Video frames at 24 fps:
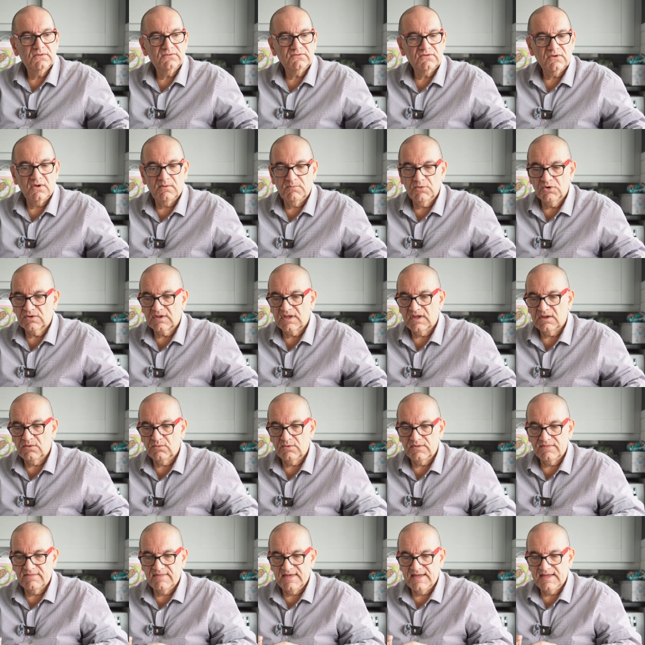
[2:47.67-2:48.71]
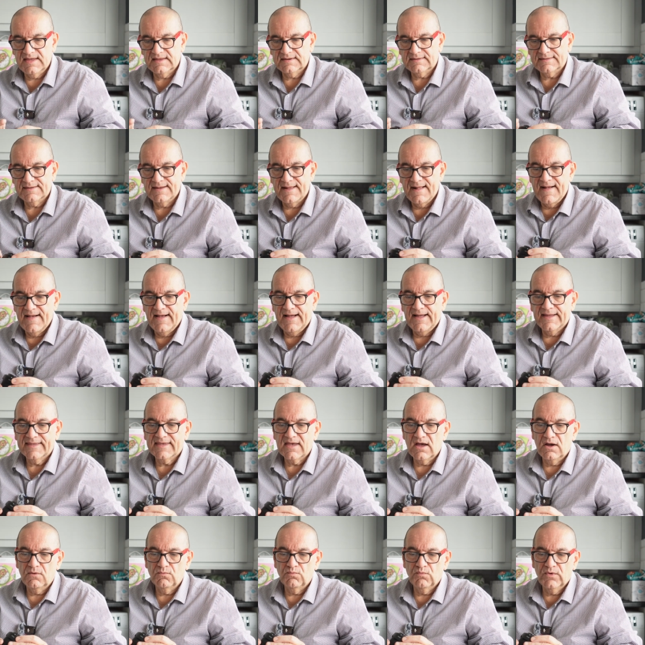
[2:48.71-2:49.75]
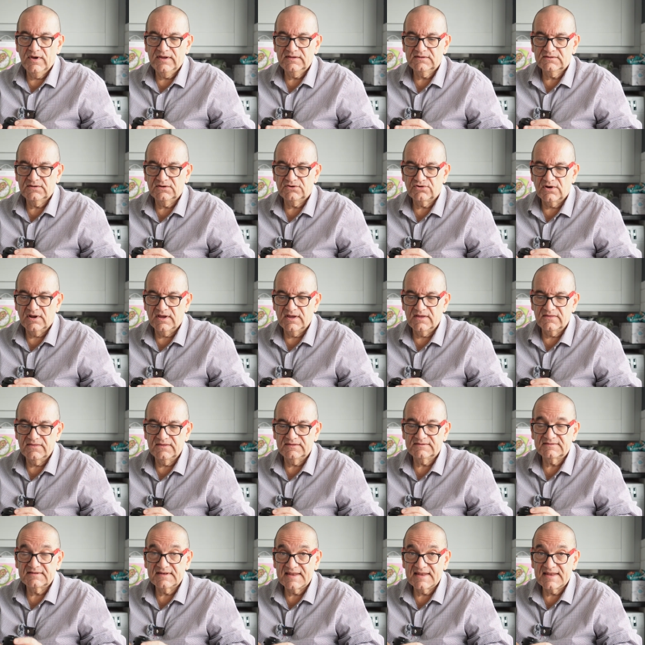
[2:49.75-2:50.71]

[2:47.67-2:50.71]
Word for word: so I'm okay with that. I can't wait to try this.